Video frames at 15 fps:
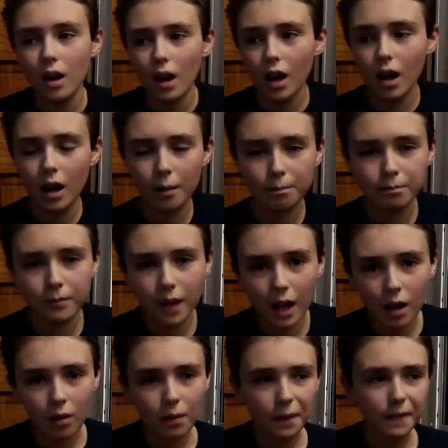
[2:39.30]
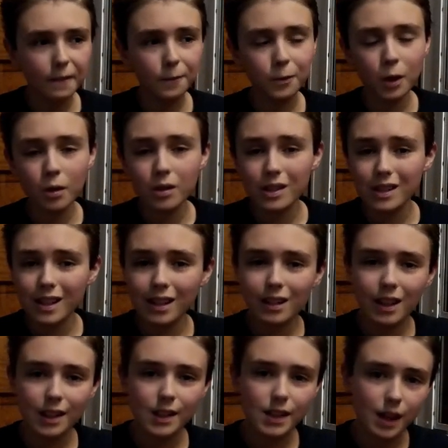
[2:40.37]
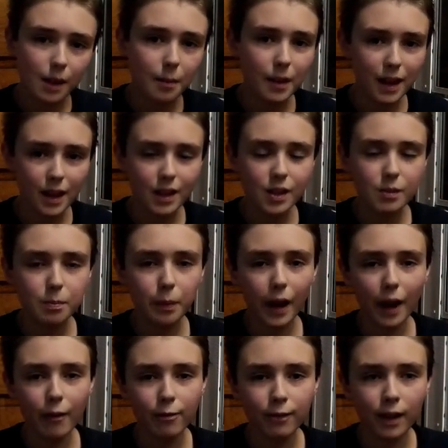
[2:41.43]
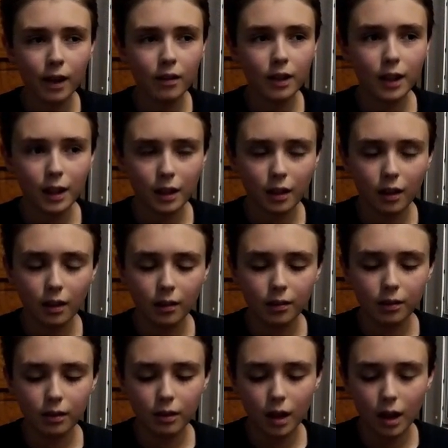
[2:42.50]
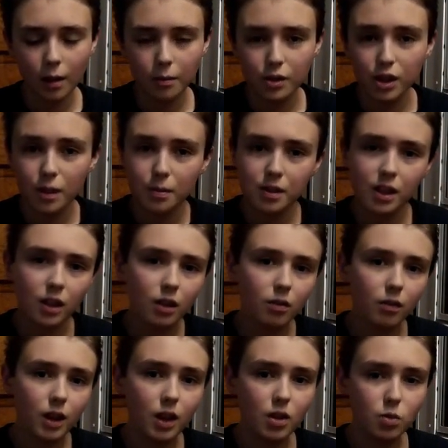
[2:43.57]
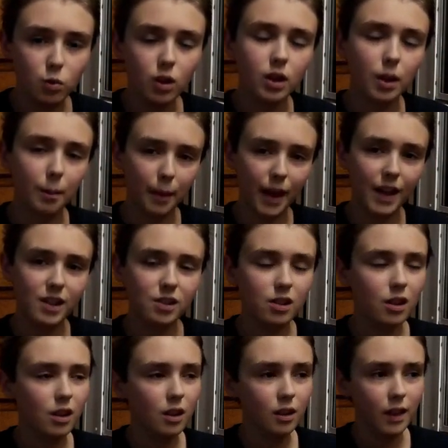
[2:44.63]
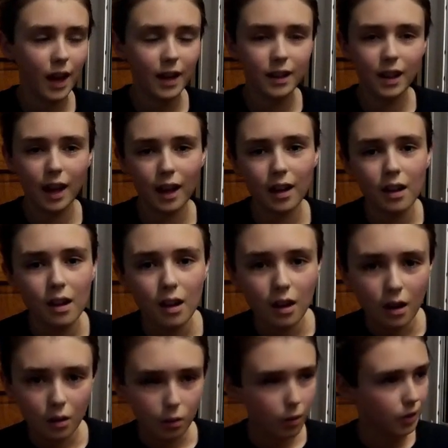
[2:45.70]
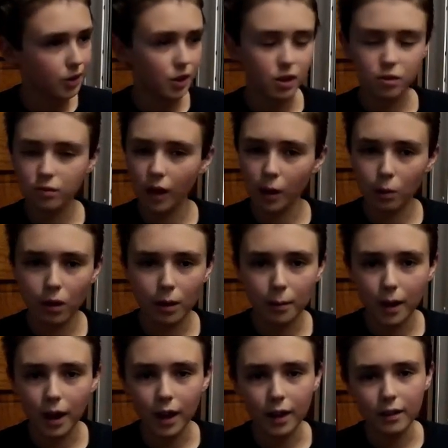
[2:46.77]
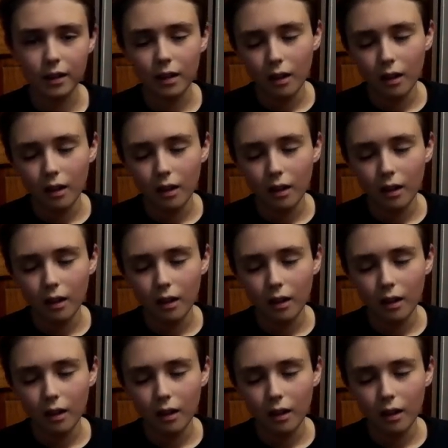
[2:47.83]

Um, now, the floats did get some hits, but I found that the um, slip sinker rigs worked the best that day with just a red worm on it.